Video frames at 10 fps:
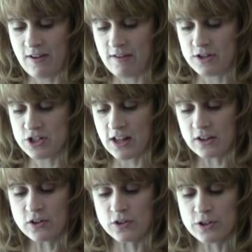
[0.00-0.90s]

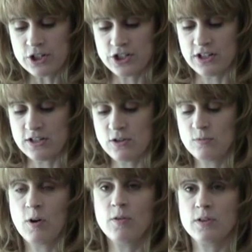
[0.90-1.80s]
evangelical Christians who
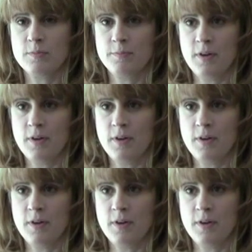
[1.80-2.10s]
wrote the